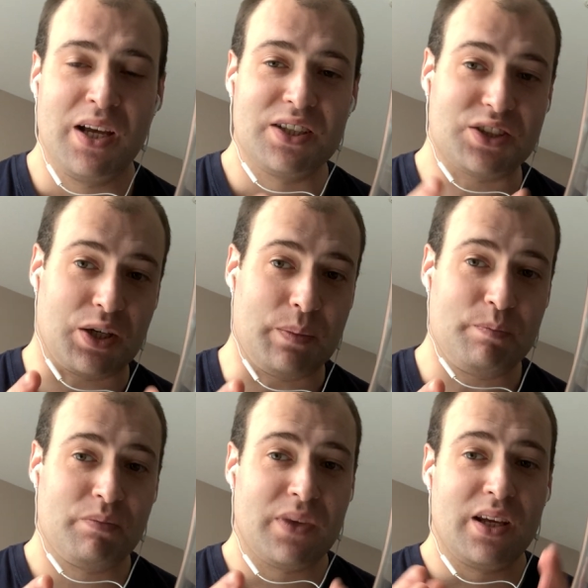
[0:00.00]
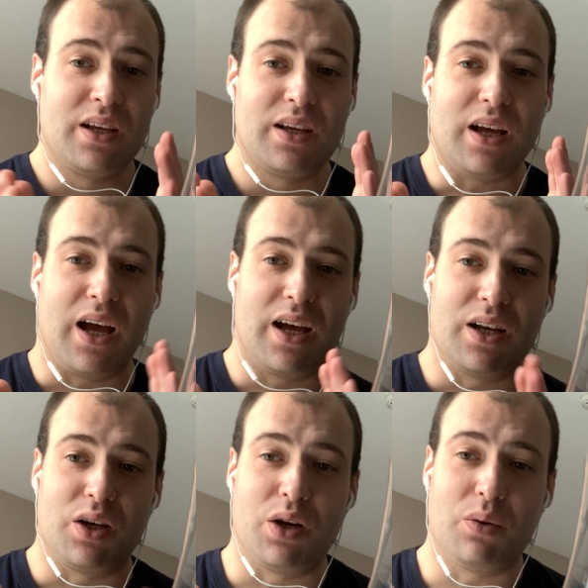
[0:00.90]
So,
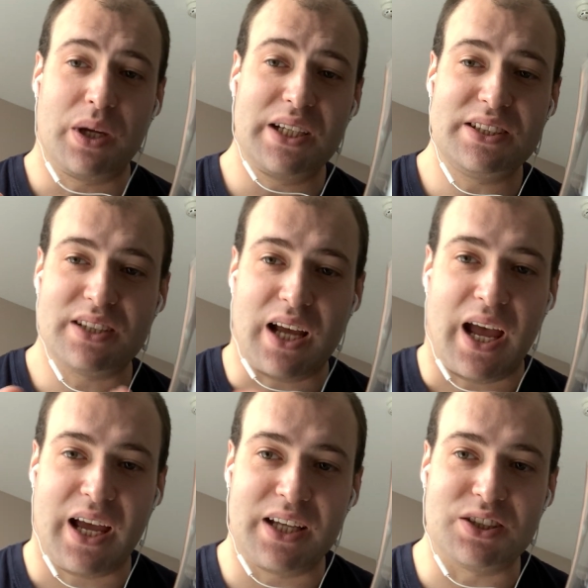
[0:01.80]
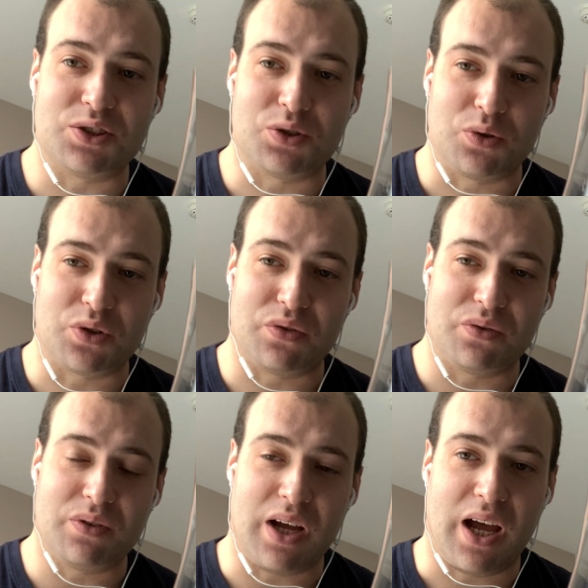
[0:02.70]
Louise and George
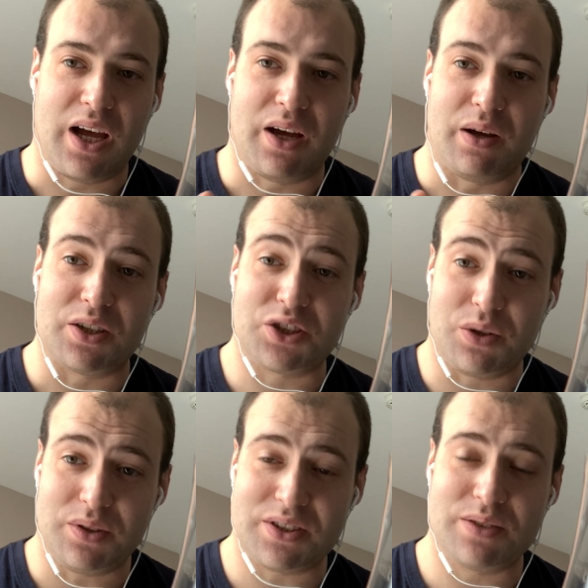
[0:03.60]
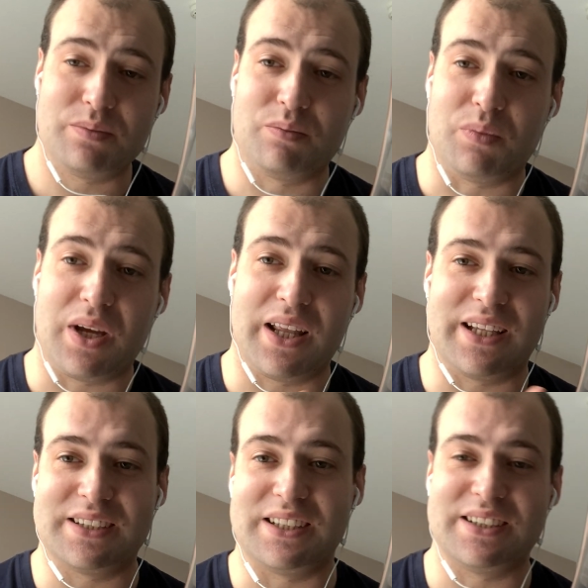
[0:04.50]
Stewart,
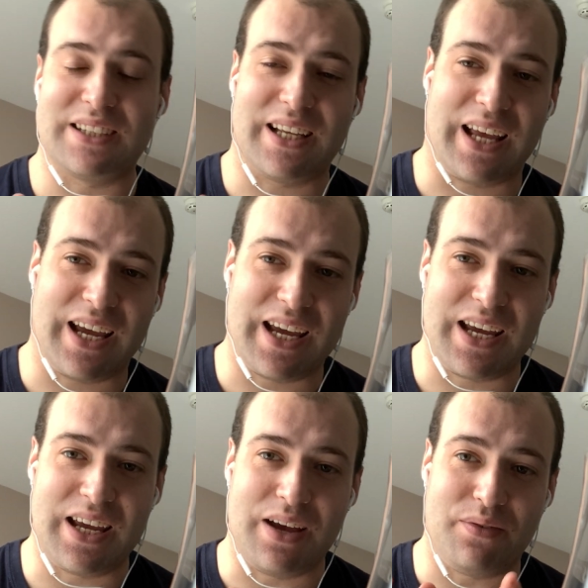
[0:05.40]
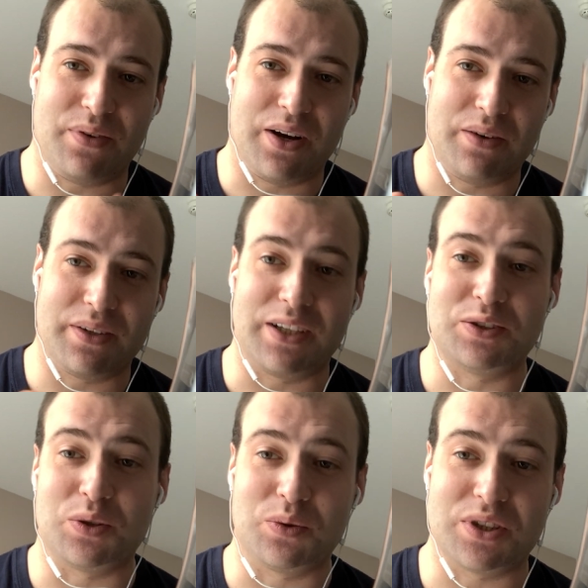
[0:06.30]
this is a father and
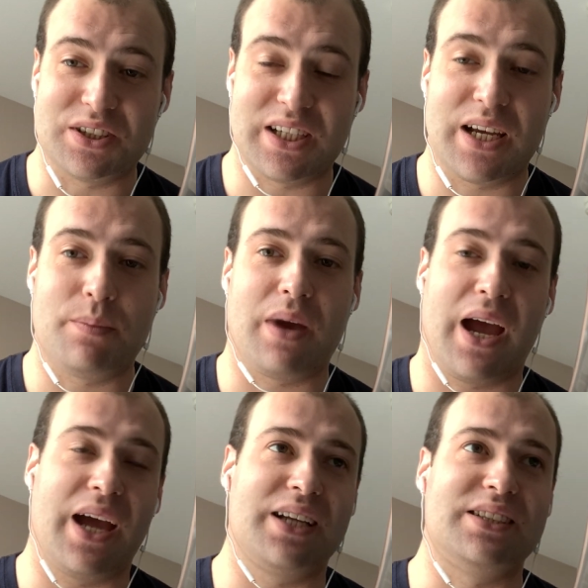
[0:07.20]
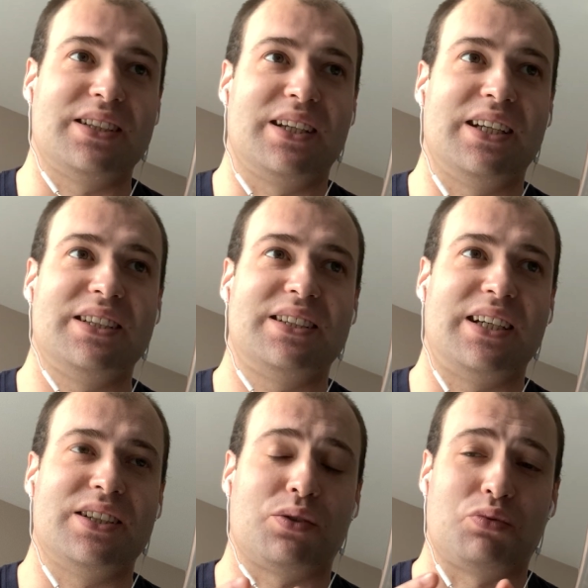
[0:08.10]
daughter team, and this
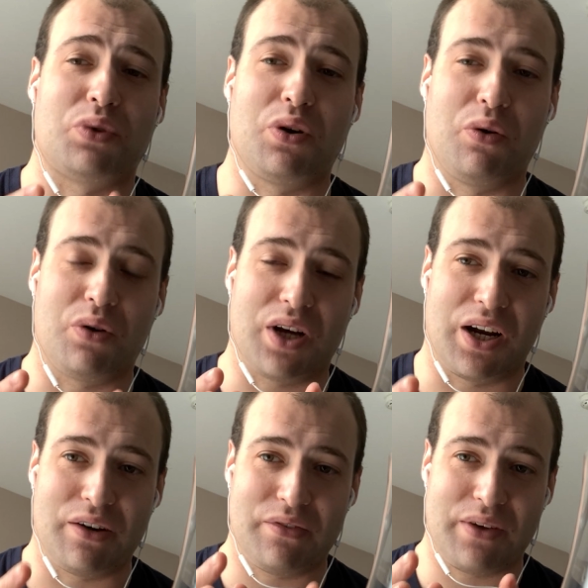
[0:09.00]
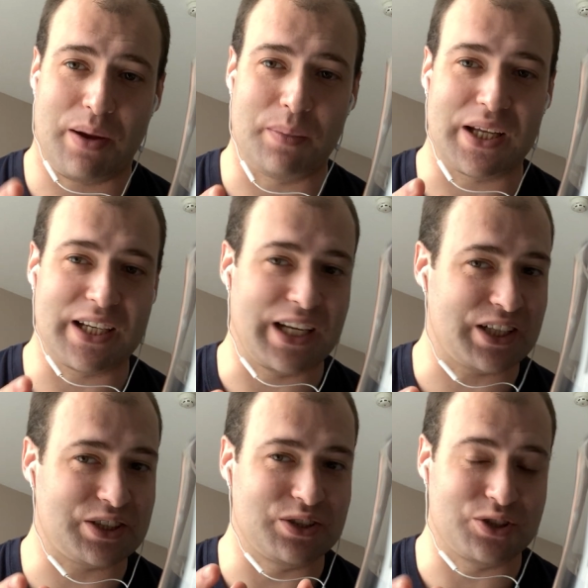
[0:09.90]
is a real kind of family
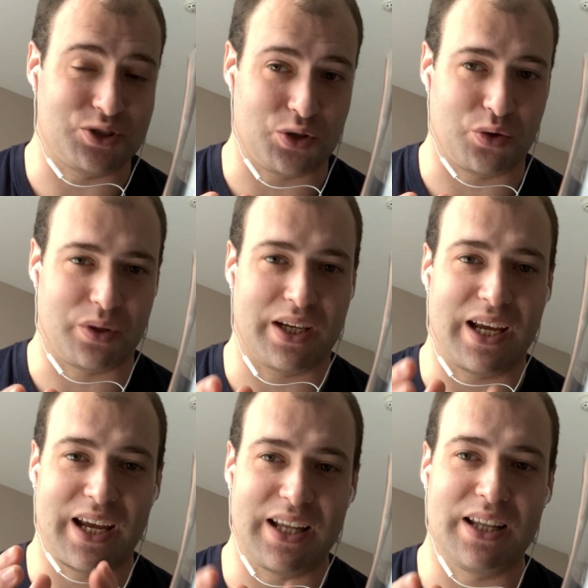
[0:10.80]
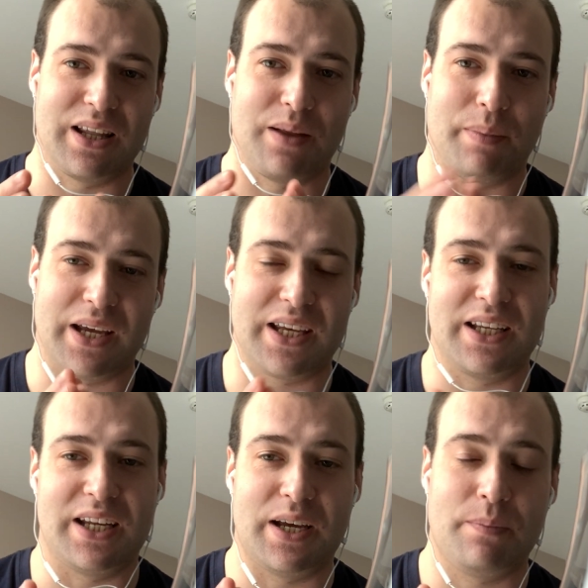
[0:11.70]
connection story in the
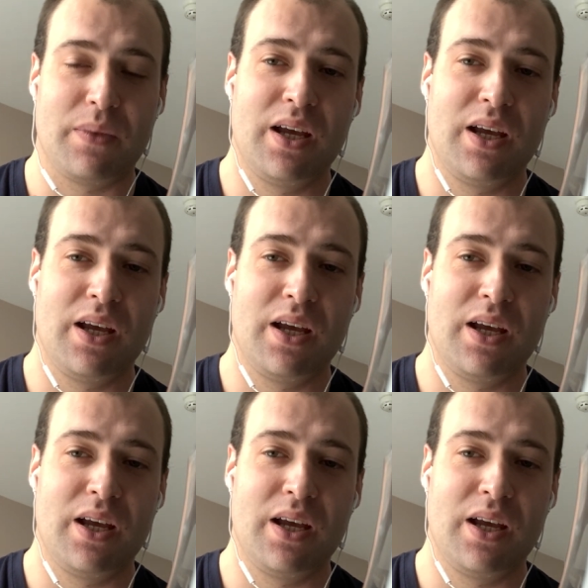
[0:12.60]
making here.